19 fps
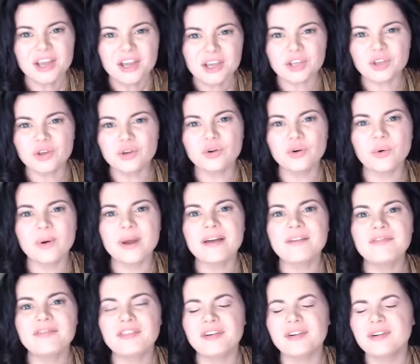You went
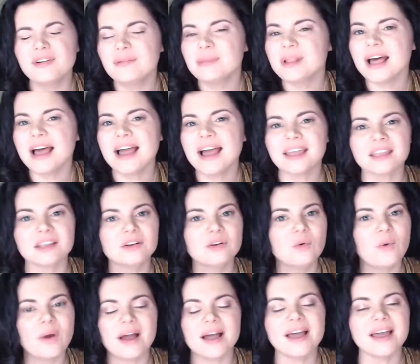from black and
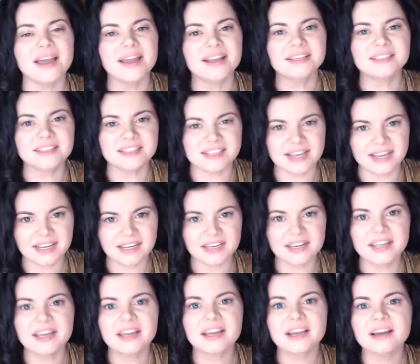white to
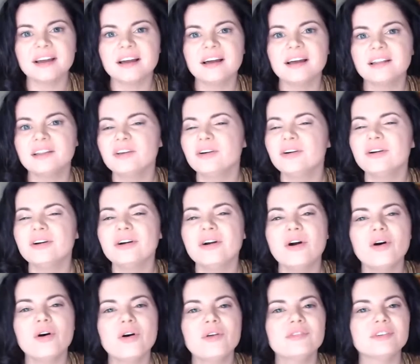Technicolor
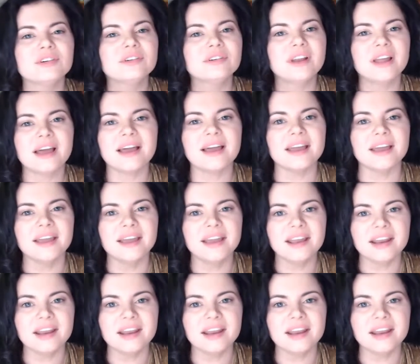overnight.